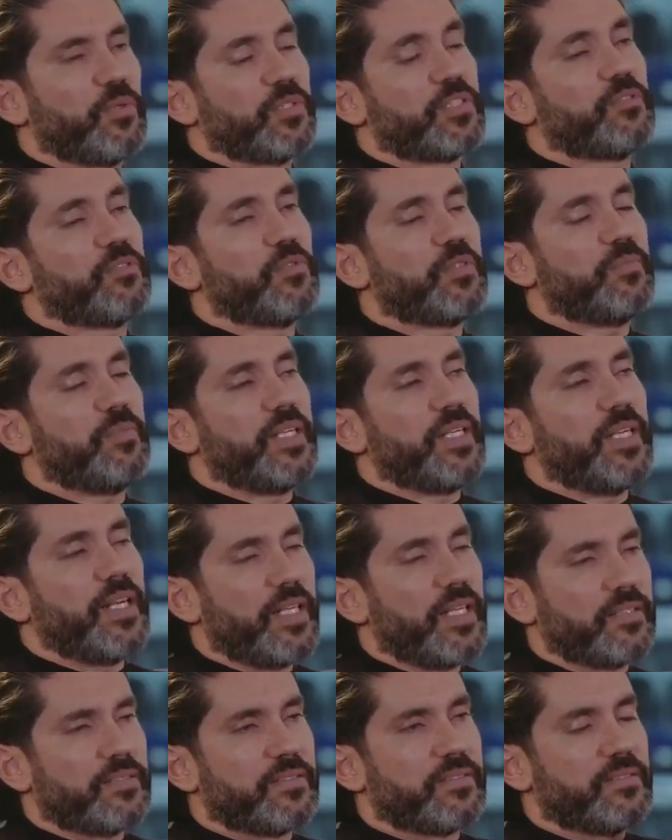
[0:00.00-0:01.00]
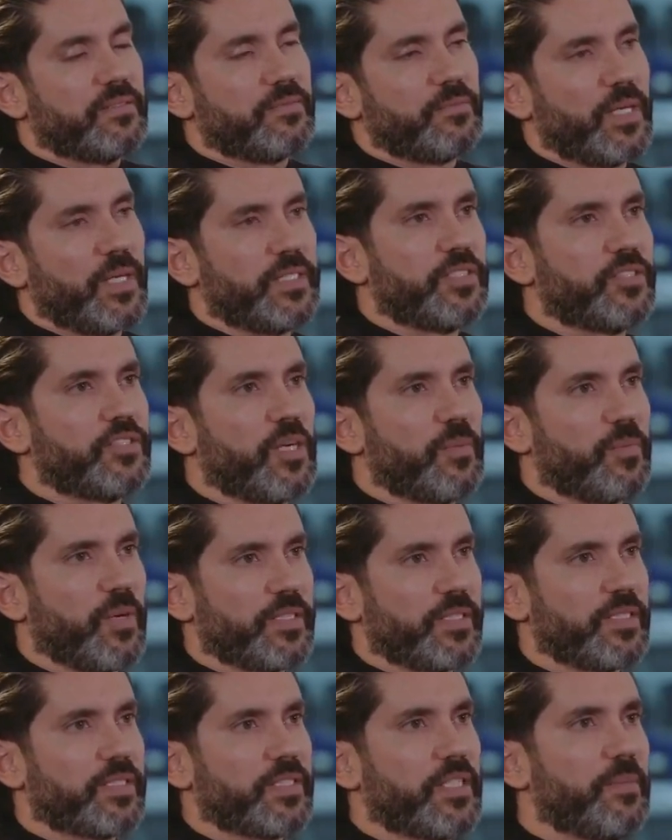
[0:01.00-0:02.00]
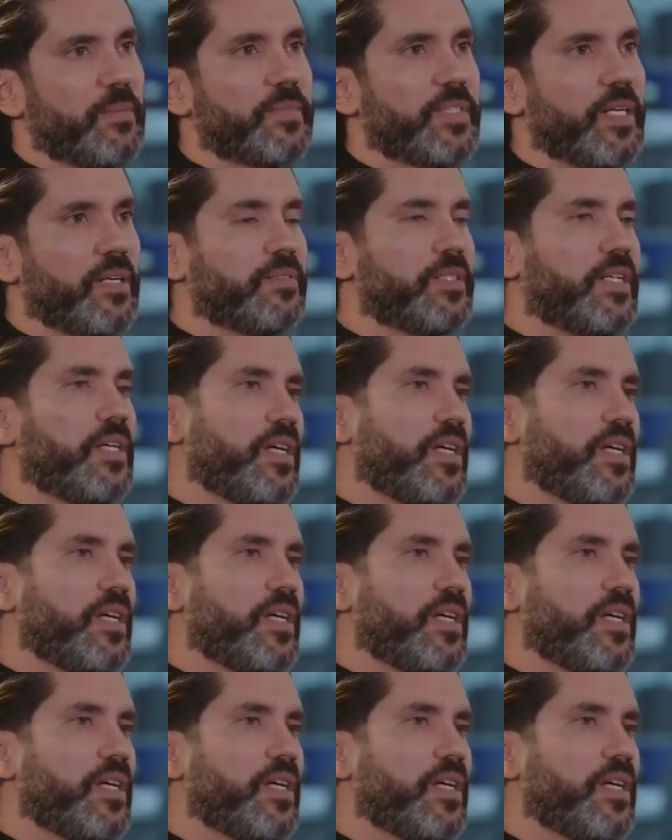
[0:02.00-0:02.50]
what would be, hence why the share prices come down.